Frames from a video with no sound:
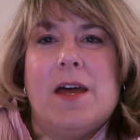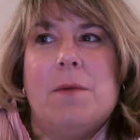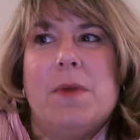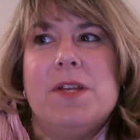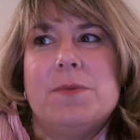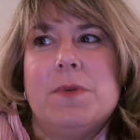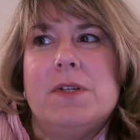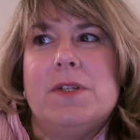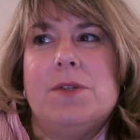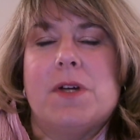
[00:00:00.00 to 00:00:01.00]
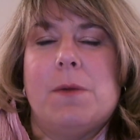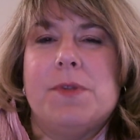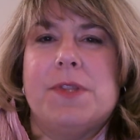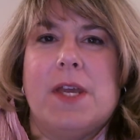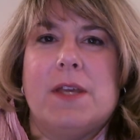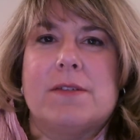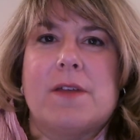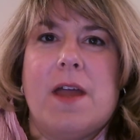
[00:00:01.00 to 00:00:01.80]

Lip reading: I just wanted to do a couple things.